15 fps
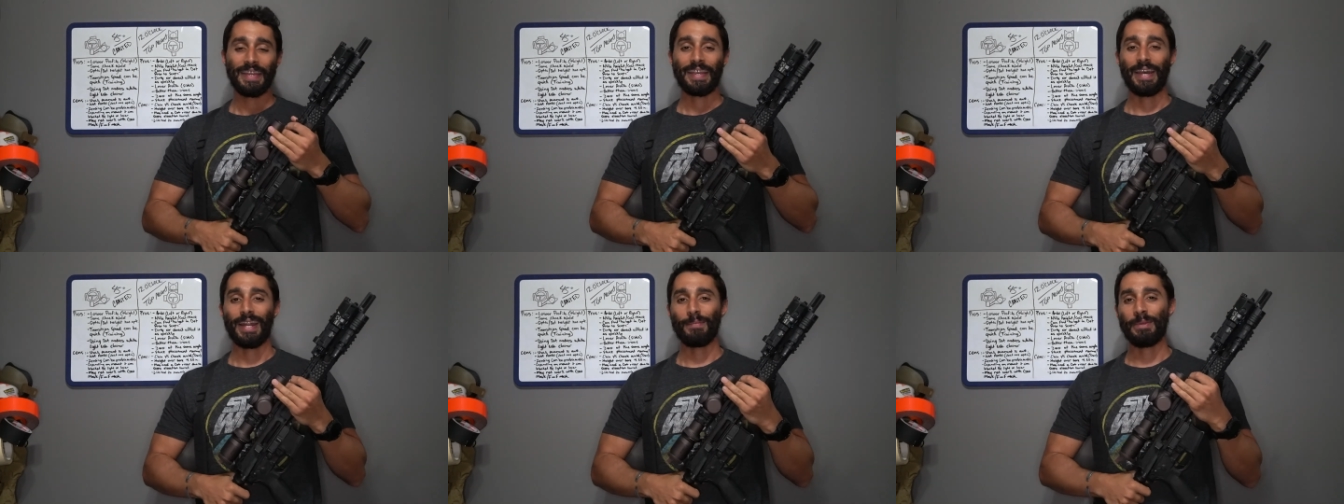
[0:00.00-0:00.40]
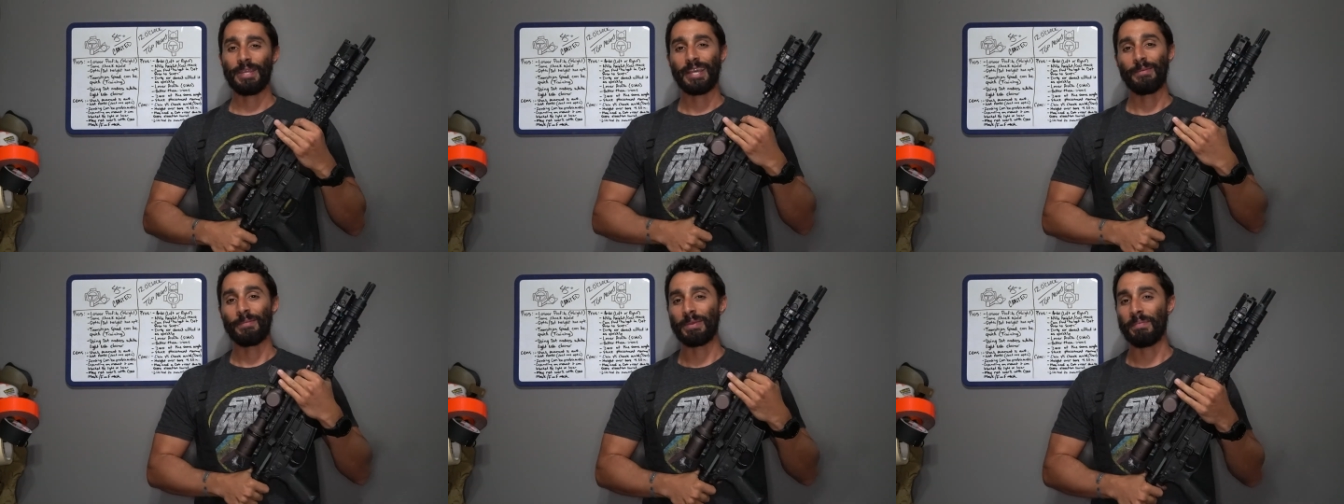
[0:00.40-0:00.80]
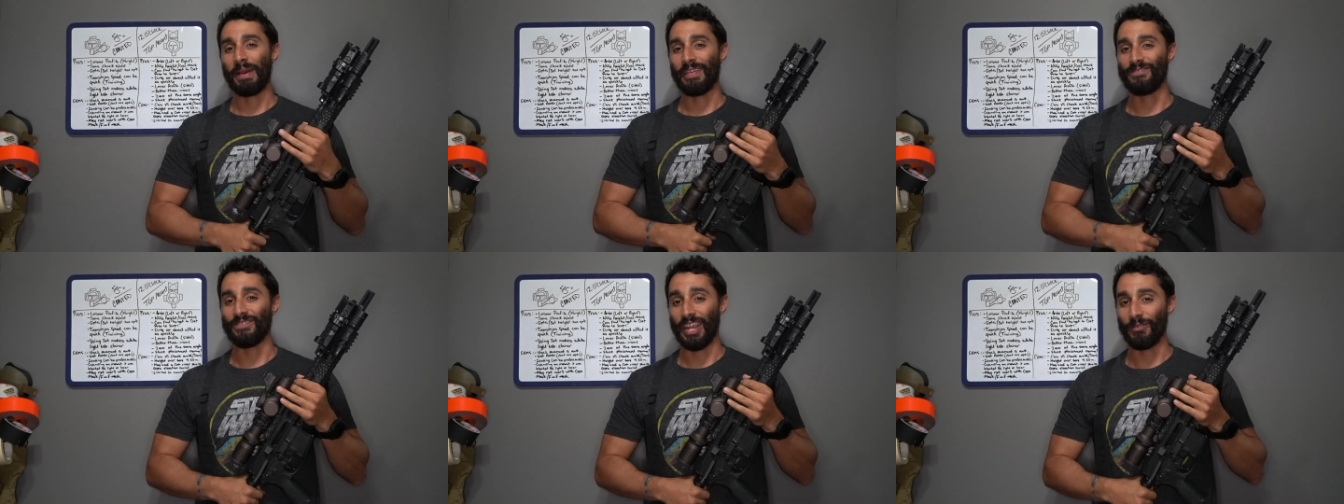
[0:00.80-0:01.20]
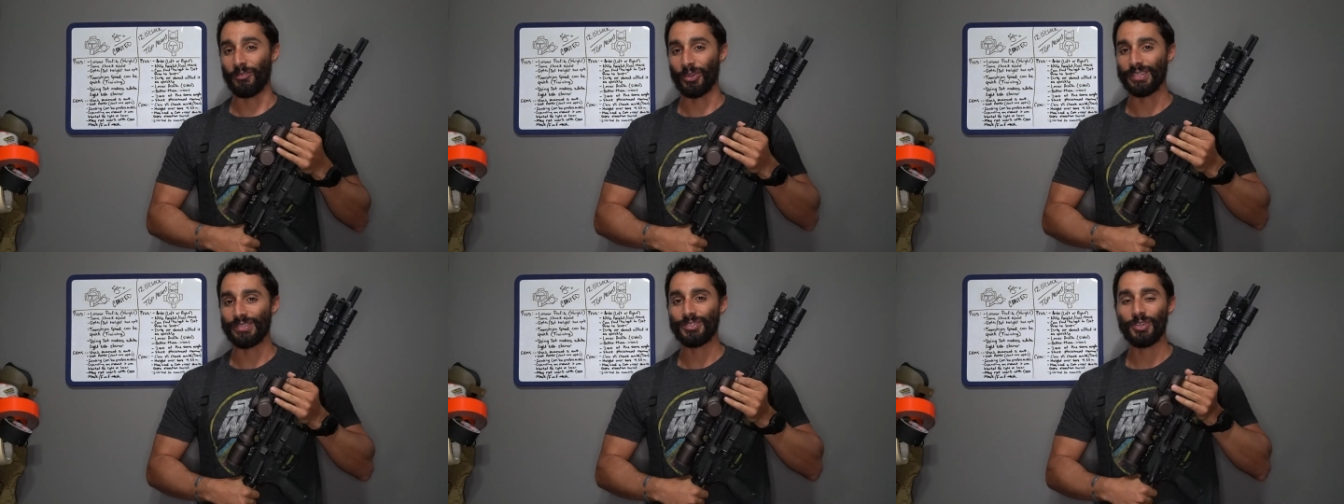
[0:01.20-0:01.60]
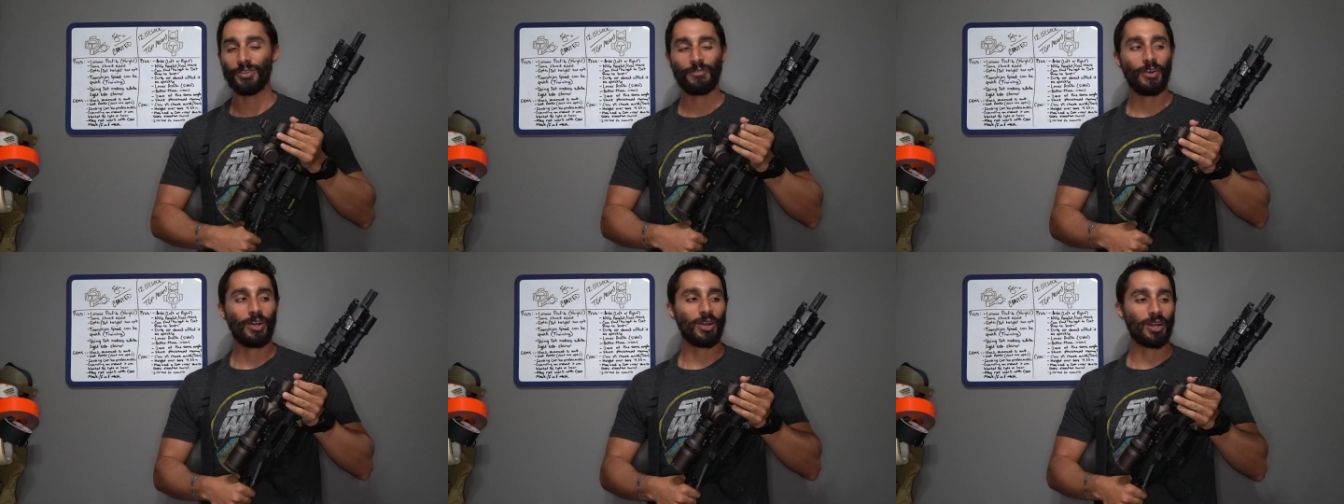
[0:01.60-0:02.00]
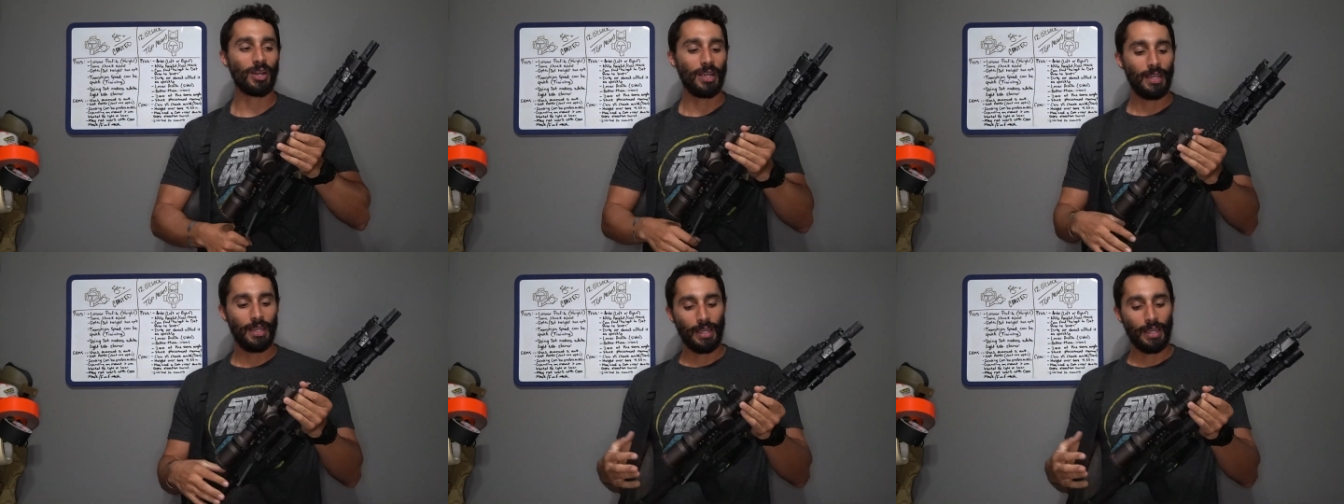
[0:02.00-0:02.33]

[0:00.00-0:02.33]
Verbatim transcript: kind of becoming my favorite so far.